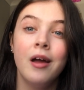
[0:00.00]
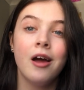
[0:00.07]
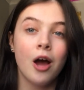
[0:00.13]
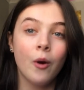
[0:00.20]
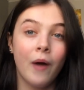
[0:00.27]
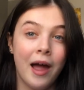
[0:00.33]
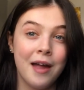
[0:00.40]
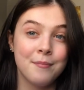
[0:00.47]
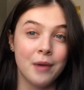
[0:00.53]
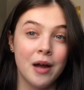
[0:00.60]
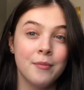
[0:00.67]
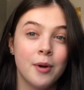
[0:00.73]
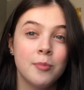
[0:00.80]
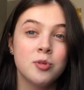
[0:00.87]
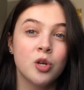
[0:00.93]
Okay, mind
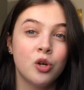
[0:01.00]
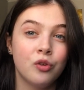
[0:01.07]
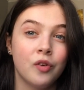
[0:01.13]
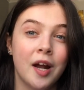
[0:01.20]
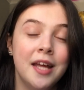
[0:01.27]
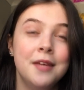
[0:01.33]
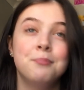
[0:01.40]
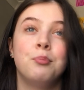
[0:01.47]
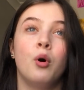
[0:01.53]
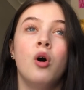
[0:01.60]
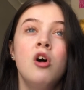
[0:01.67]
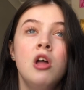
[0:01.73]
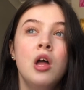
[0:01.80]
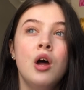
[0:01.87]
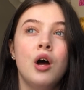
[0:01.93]
maps are great, but
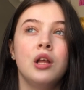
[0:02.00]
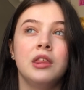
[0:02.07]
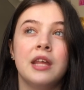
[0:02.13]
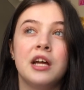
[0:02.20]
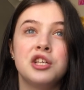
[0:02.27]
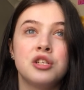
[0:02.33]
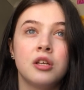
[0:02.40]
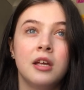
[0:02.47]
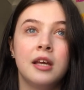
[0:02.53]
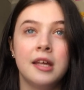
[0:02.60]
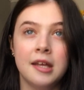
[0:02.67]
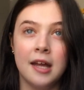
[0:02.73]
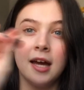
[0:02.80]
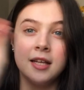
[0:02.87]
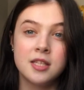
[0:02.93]
unless you're like
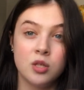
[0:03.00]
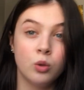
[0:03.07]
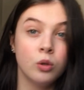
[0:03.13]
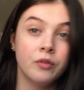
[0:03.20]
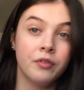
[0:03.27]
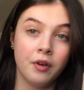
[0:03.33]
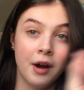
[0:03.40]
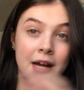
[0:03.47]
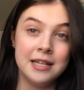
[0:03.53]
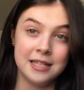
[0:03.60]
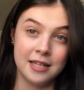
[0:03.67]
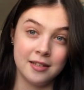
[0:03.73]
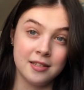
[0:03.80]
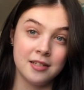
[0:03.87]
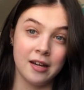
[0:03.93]
connecting all of your
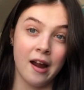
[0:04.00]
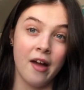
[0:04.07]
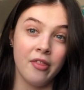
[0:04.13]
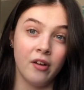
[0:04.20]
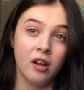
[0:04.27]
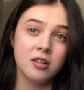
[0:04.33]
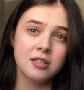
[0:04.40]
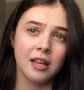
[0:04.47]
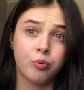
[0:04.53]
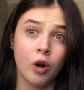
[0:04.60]
ideas together to like,